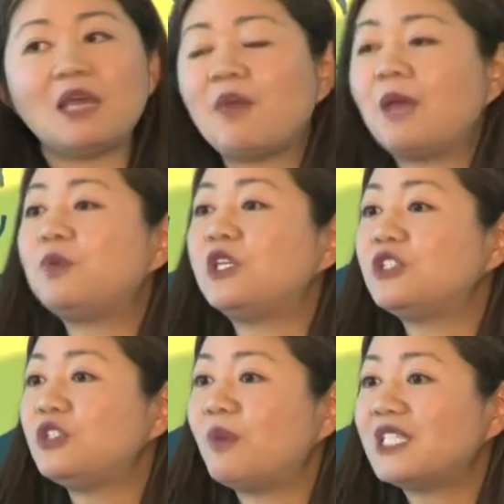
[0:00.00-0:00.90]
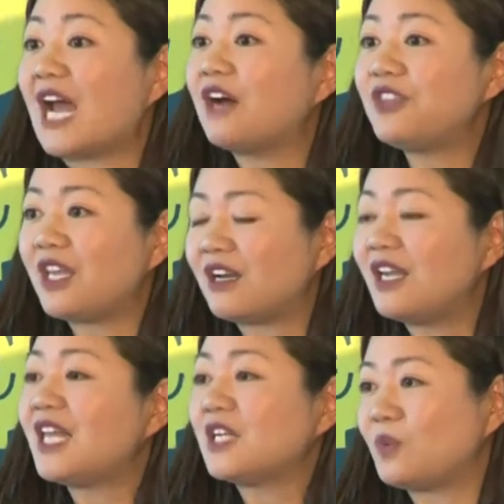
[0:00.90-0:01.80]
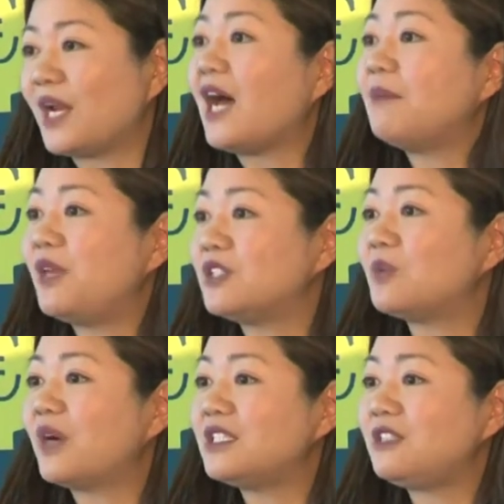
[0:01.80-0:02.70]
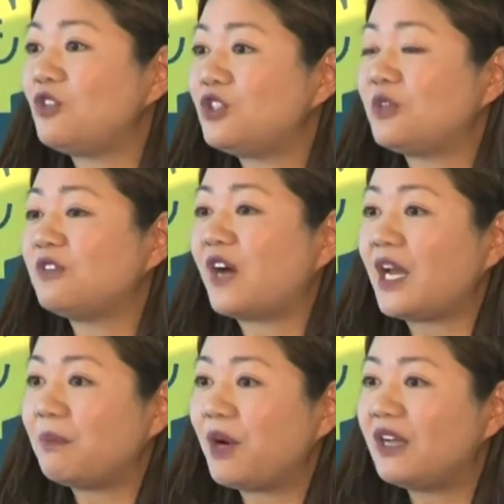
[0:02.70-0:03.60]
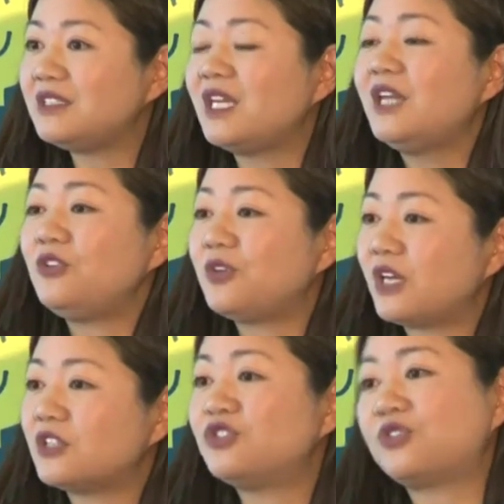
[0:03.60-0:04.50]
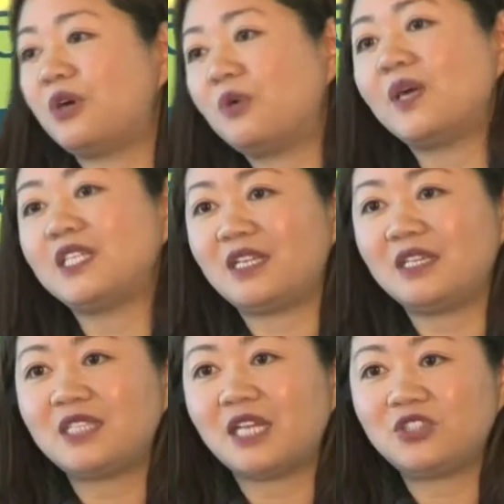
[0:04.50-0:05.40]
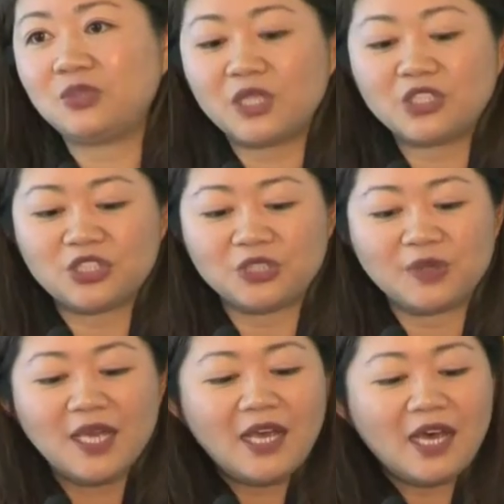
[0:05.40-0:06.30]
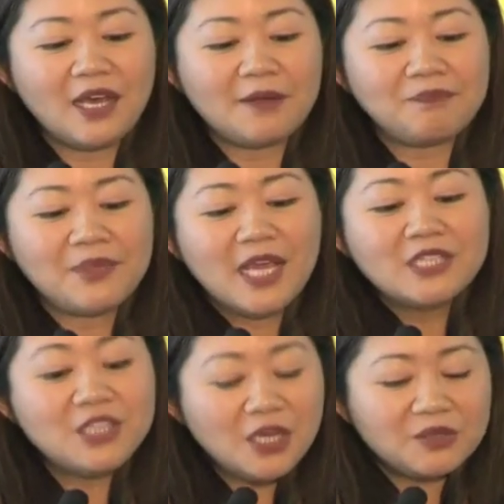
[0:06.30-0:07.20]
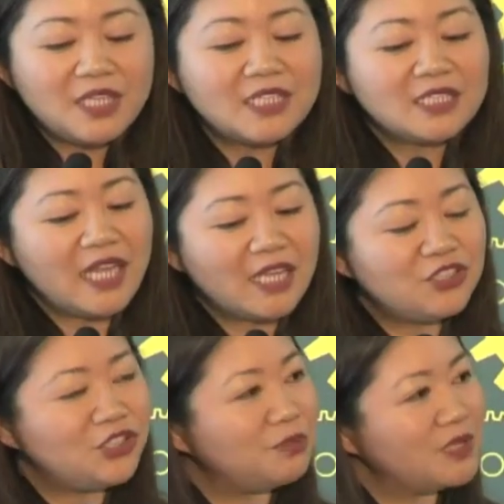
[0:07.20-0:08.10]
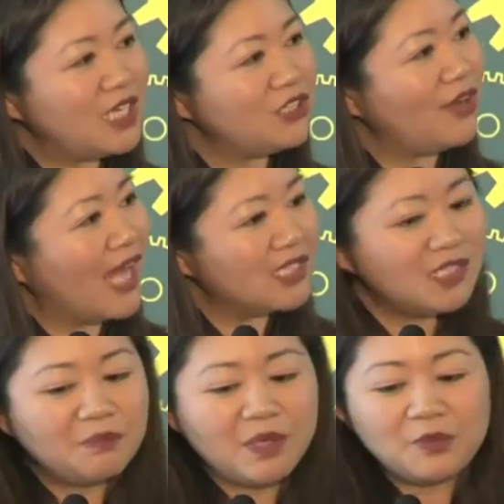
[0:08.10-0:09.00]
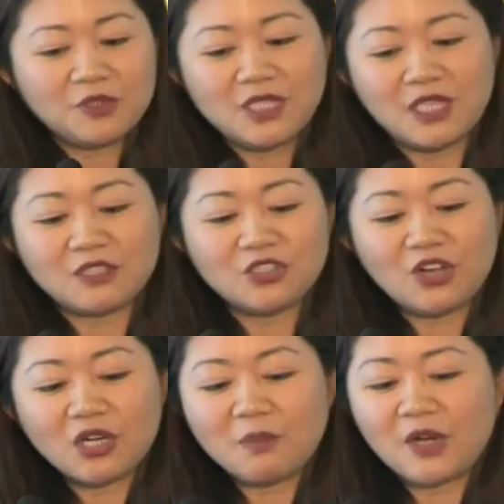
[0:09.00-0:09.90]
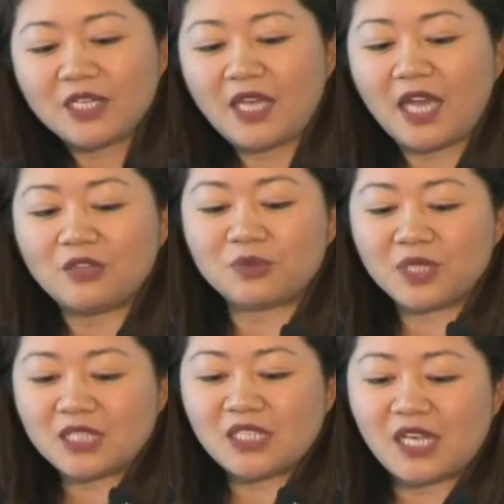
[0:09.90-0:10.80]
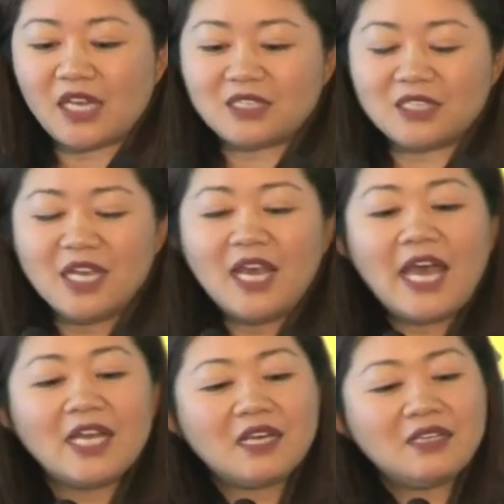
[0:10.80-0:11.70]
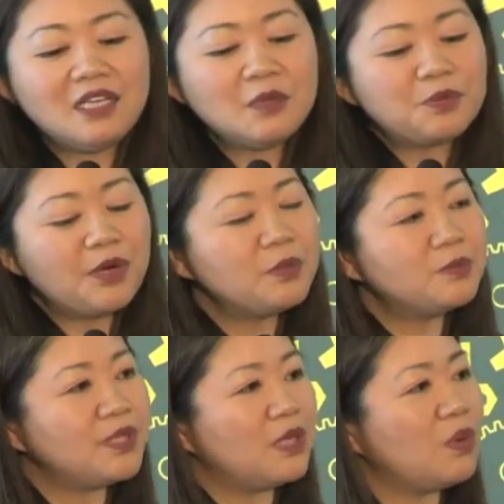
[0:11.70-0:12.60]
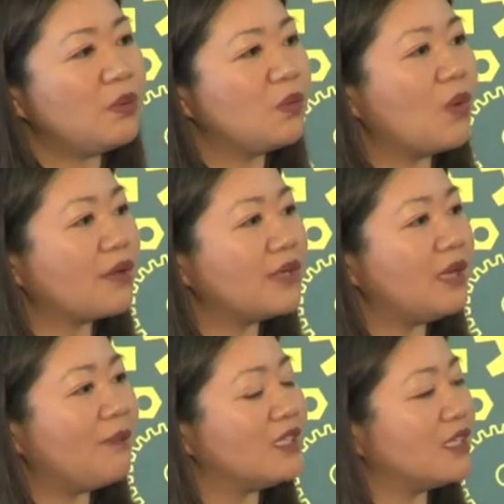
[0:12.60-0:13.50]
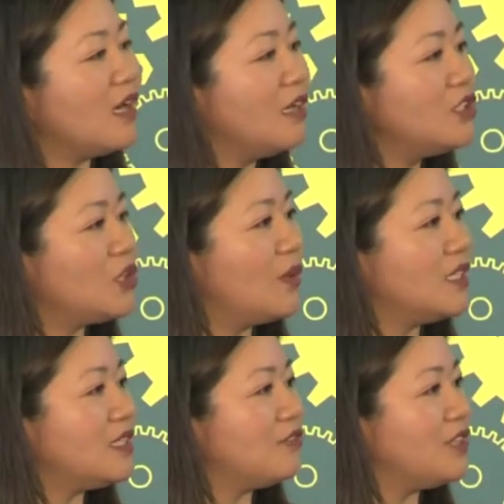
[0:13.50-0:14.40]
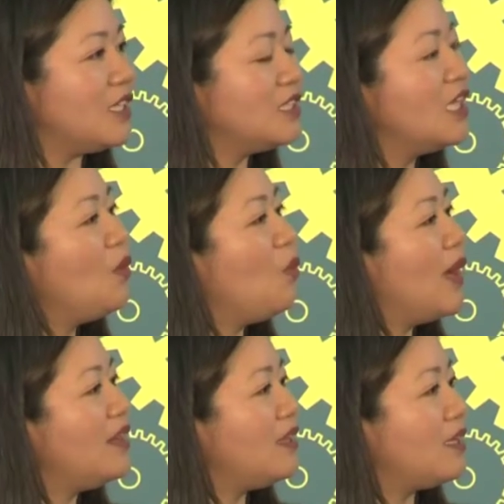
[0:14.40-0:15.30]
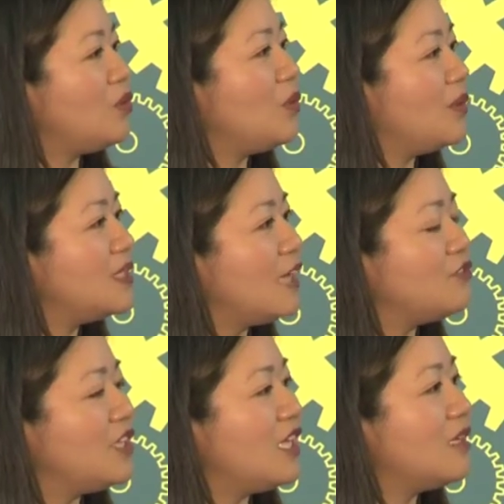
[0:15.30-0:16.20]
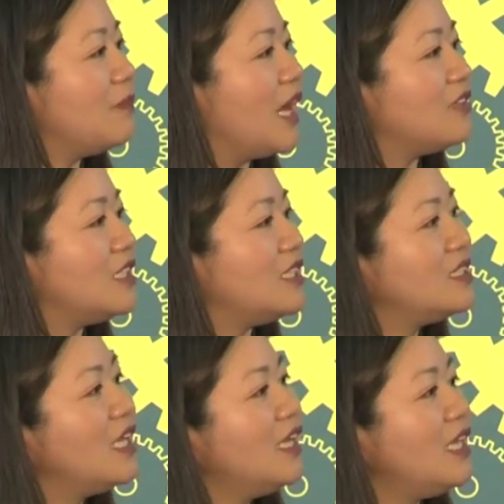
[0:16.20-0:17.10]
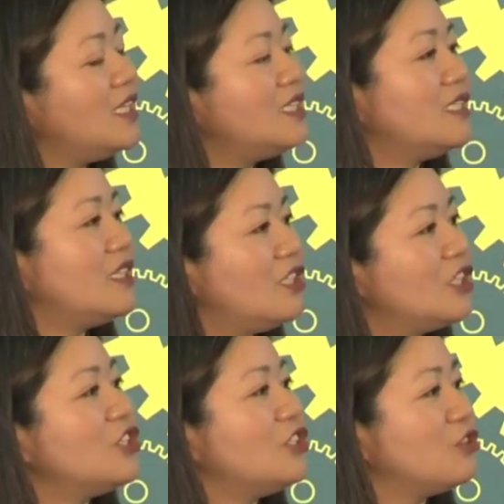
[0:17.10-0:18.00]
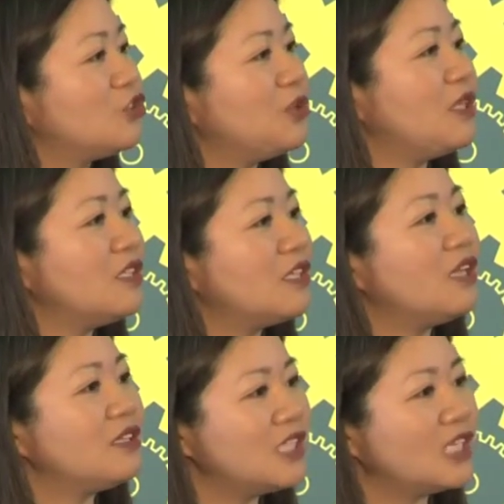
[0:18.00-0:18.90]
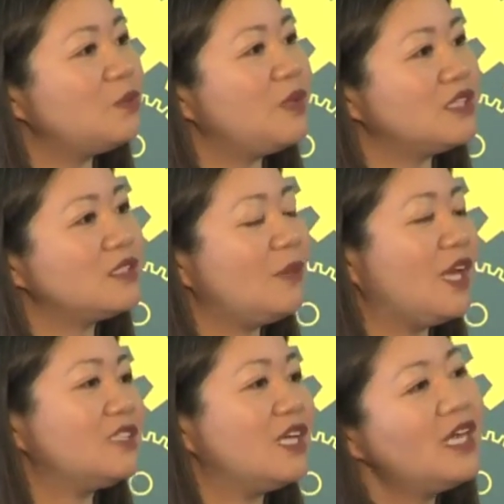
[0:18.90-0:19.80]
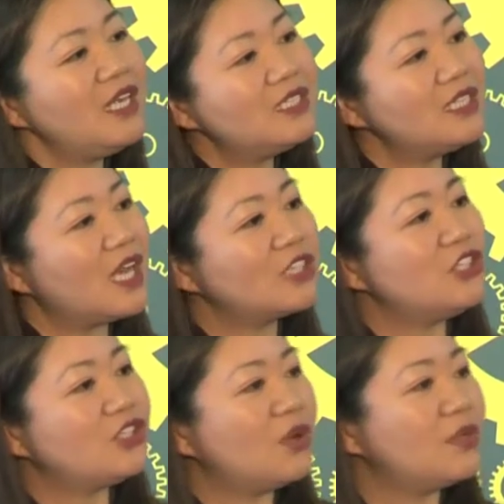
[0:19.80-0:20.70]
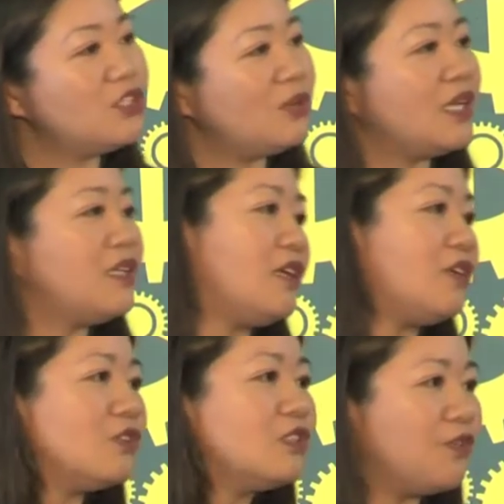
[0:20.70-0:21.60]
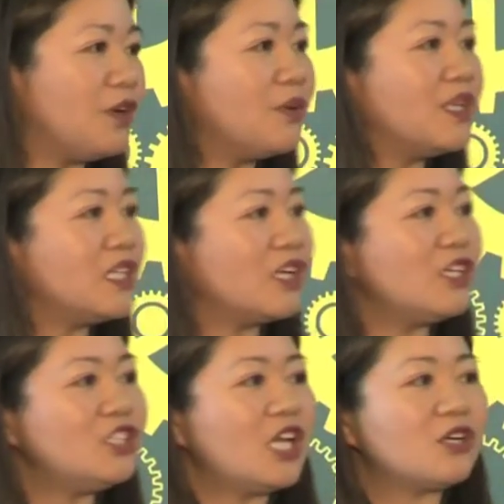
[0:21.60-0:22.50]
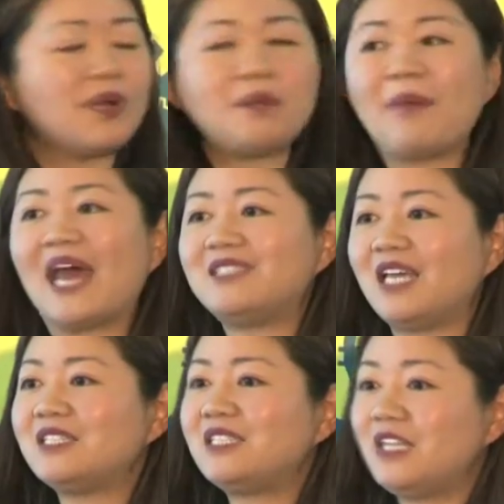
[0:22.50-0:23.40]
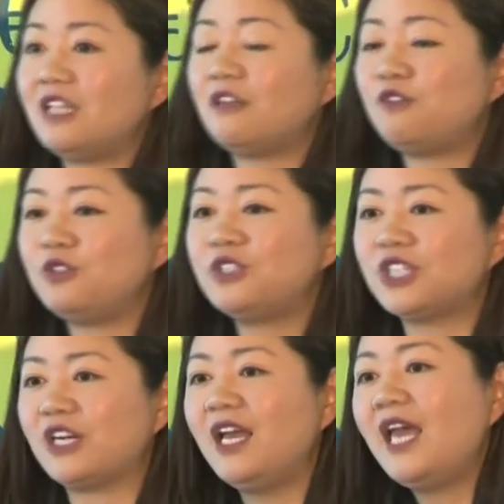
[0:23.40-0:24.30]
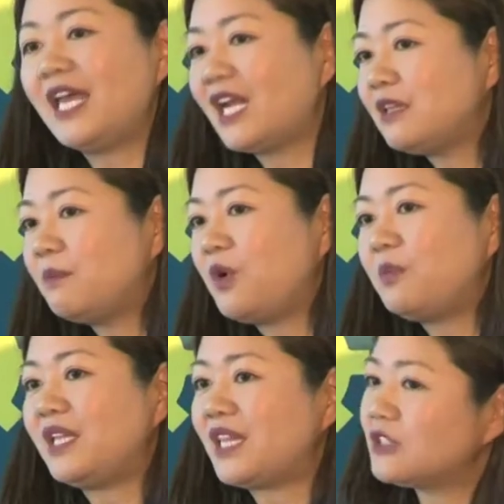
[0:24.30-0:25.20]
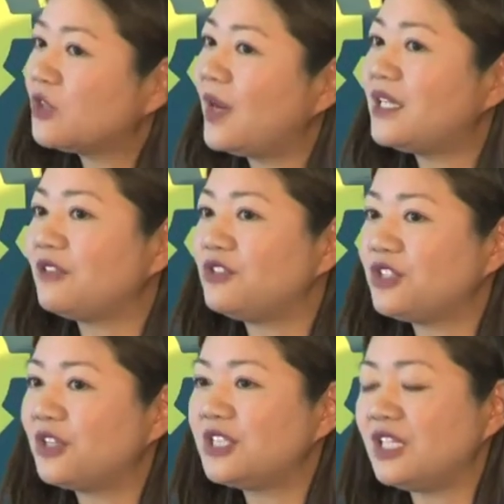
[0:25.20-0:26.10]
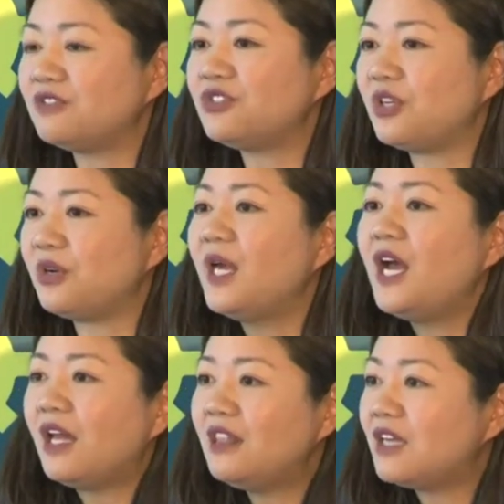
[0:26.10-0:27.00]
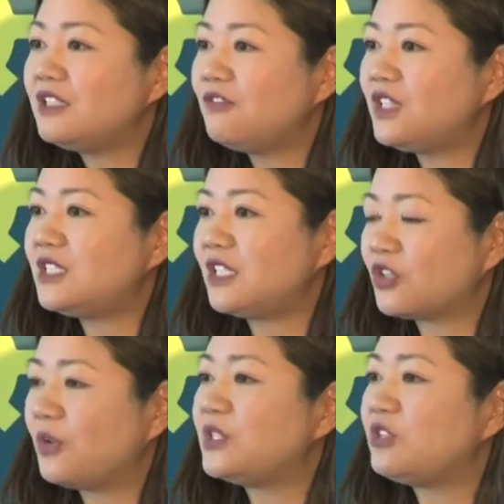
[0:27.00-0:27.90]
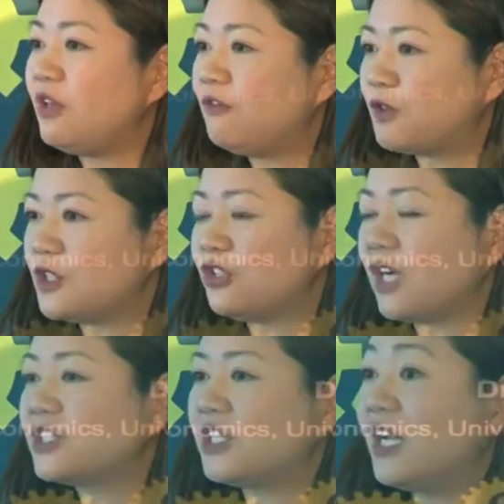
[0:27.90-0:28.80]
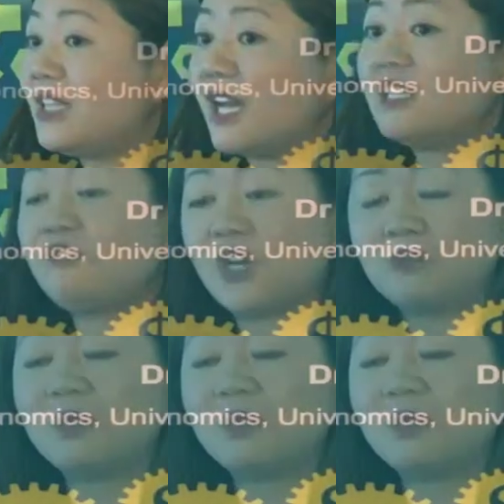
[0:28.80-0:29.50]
they may put too much out there, and that's what happens. Whereas if you do it via bonds, you can control what it is that you issue. So this has led to potential asset bubbles in the stock market and real estate. And I think probably when we worry about the consequence of this, one thing you always have to think about is this additional $1 trillion that's being spent, is it actually going to anything useful, or is it going to generate bad debts in the future? And at the moment, that's quite uncertain. So a lot of this is going to infrastructure, and that is very